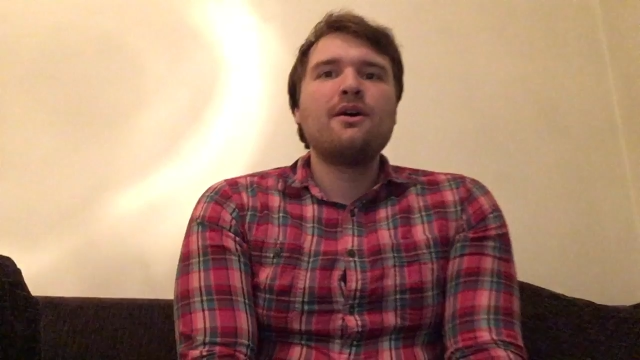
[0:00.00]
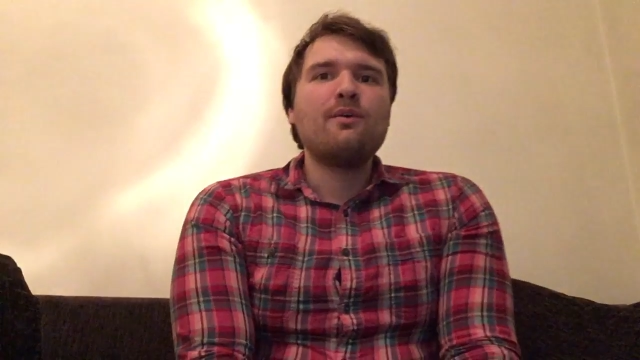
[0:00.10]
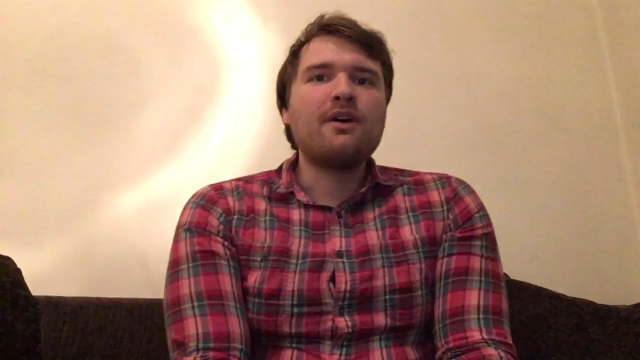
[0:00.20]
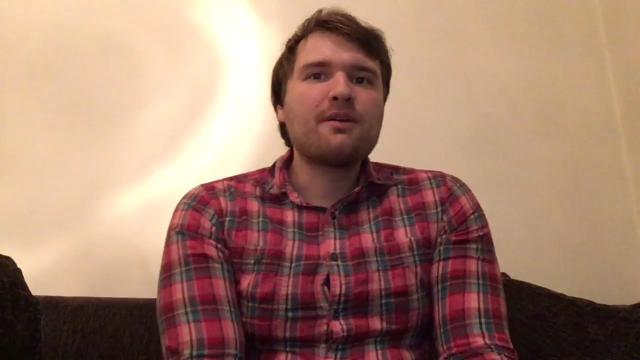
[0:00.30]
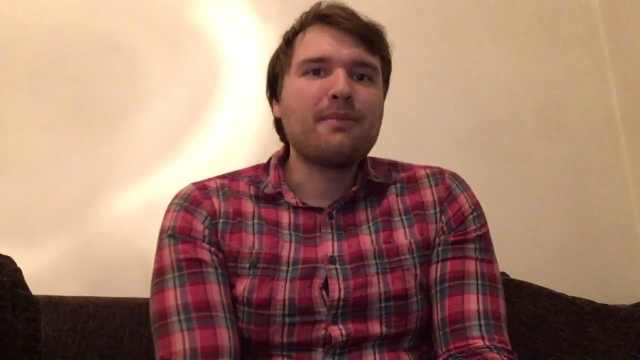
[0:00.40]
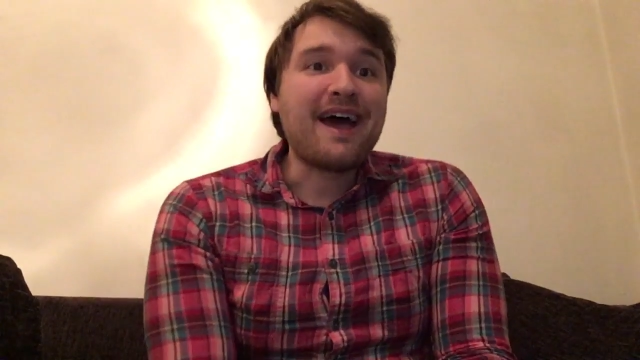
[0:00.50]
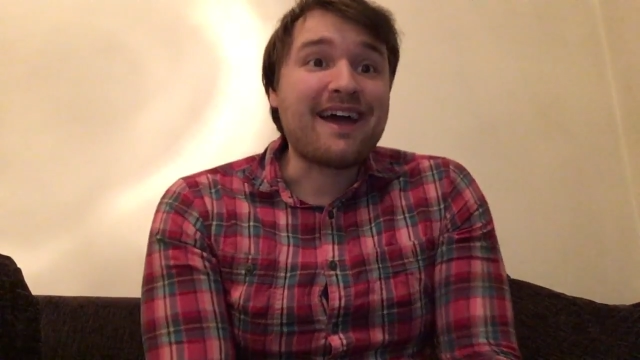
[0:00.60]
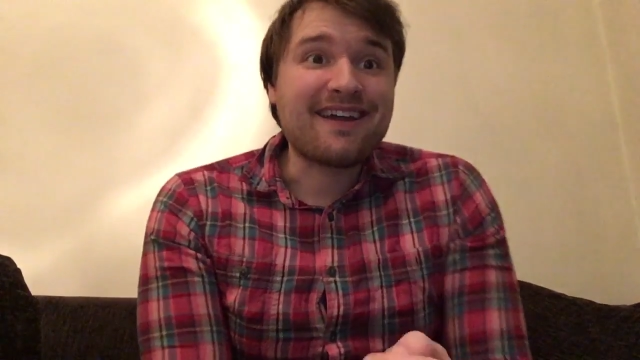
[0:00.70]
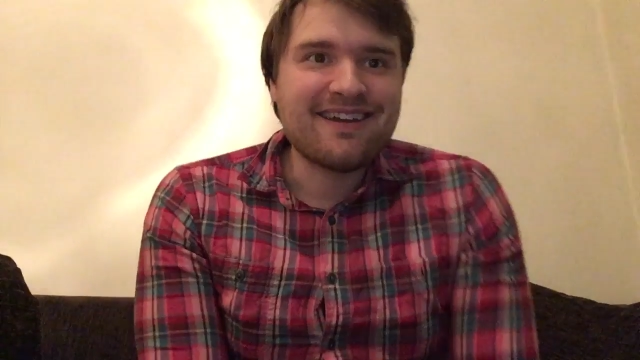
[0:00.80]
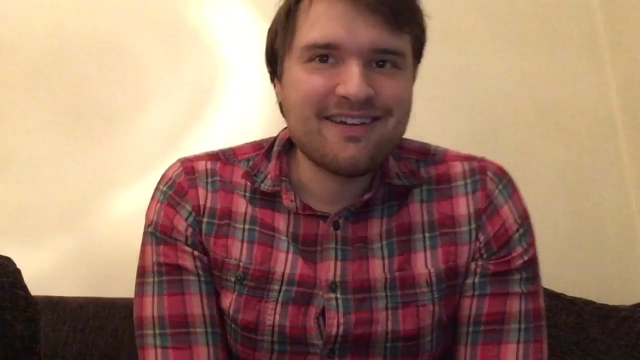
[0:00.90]
Welcome
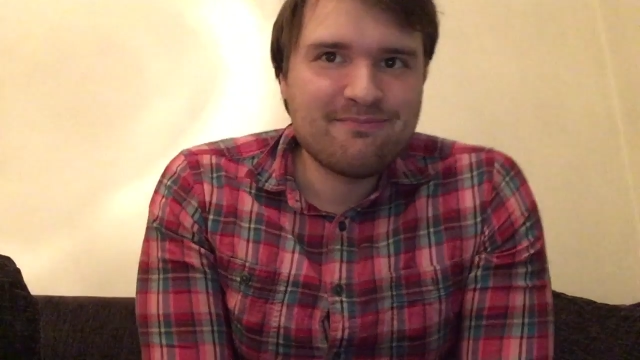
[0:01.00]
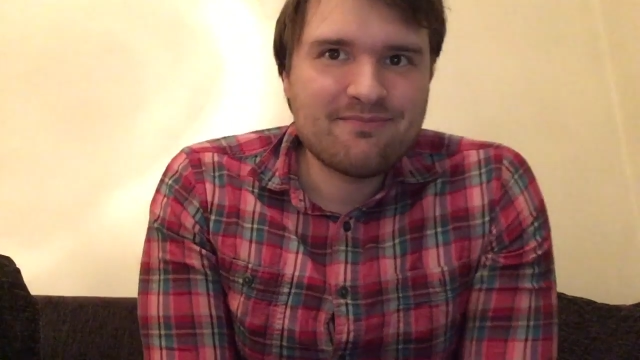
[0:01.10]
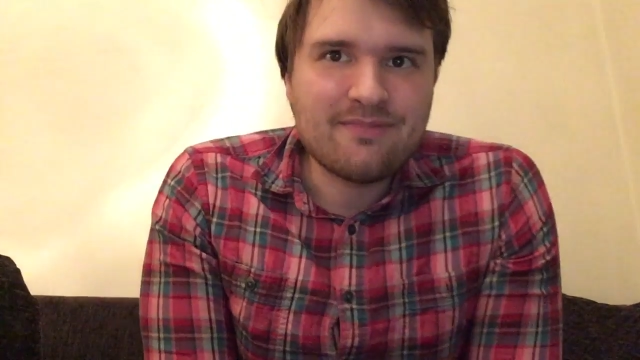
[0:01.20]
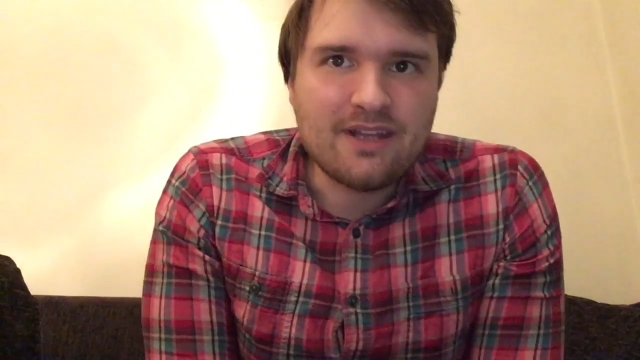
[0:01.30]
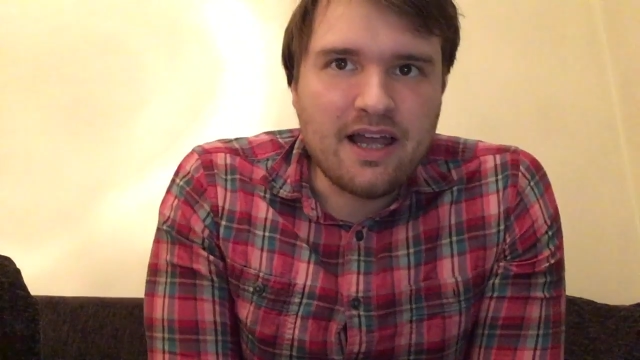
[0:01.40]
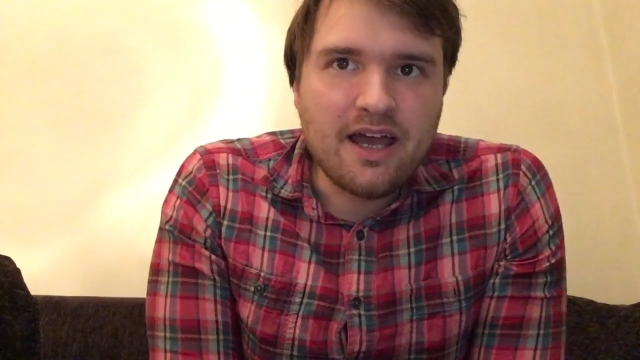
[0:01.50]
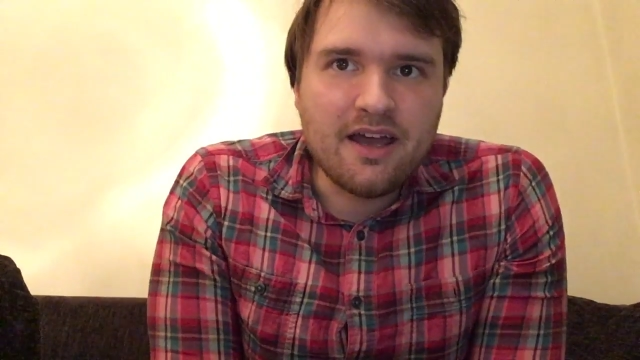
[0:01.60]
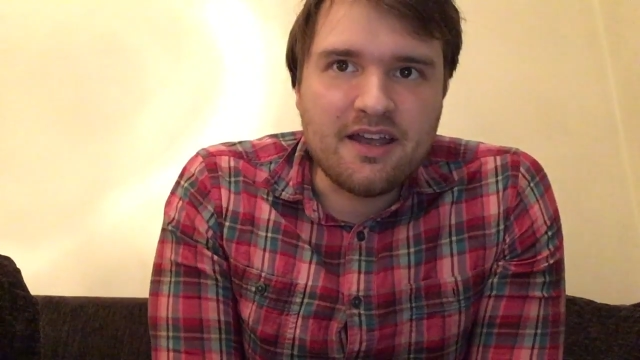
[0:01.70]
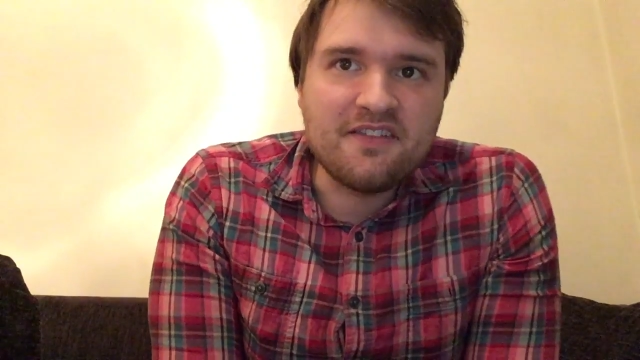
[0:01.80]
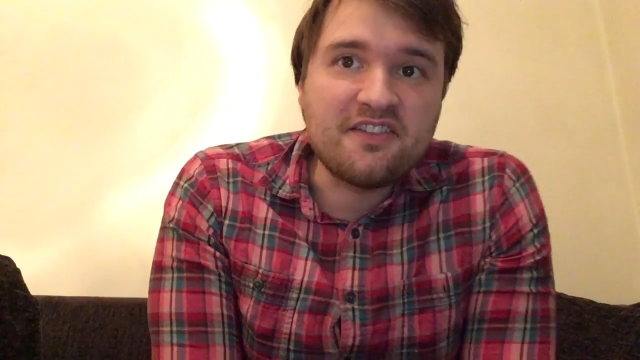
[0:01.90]
back.
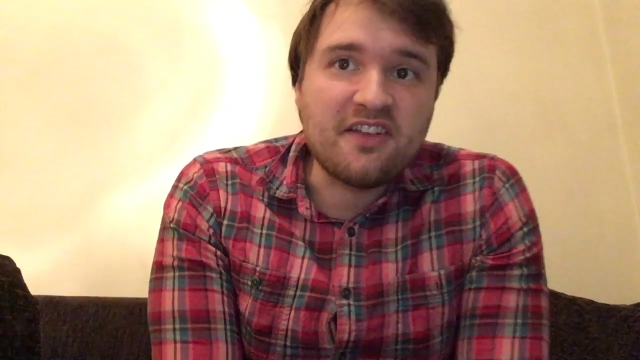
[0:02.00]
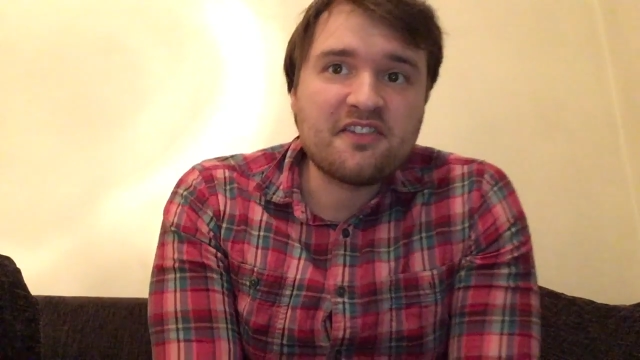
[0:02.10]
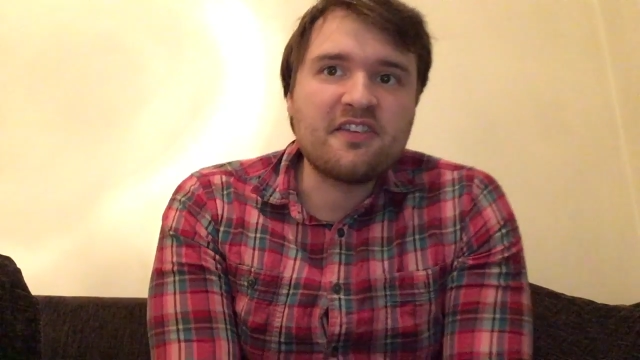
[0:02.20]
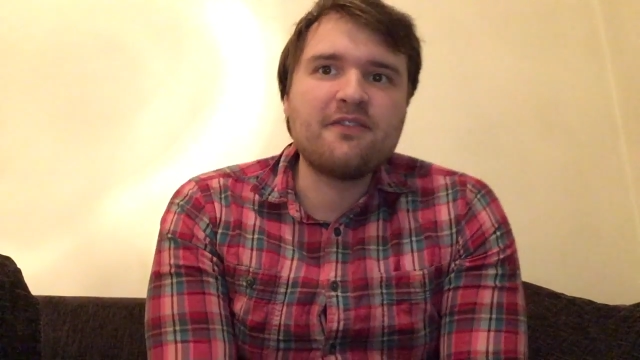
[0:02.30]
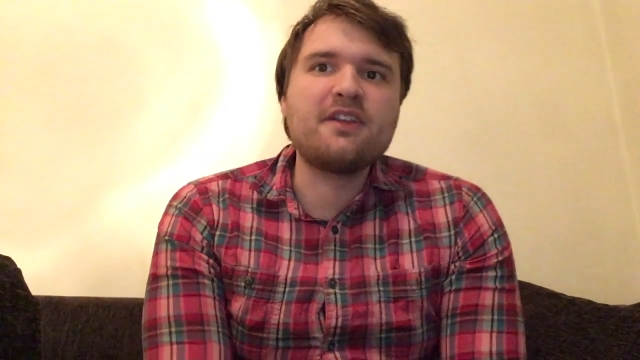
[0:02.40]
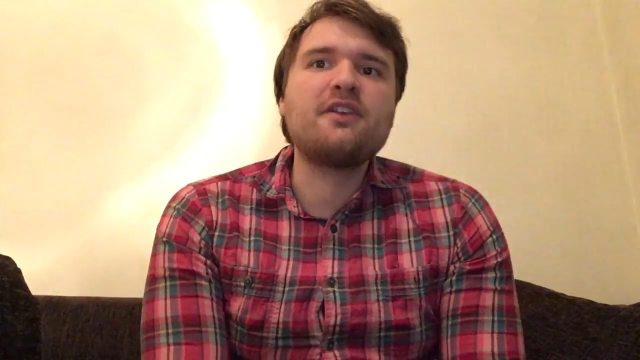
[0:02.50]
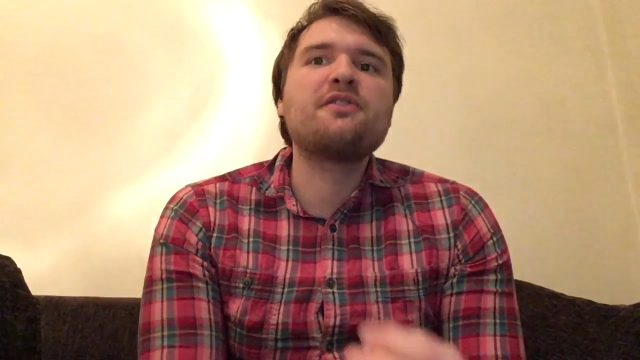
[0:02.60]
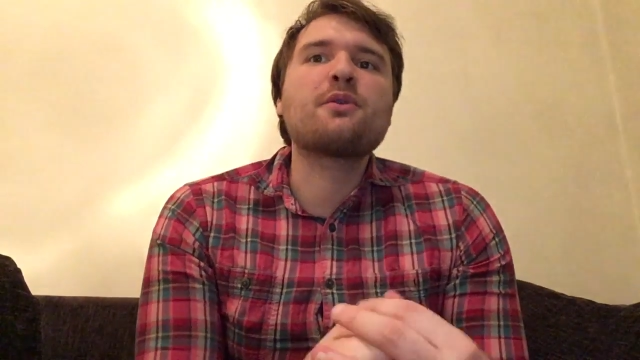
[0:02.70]
In this next set of videos,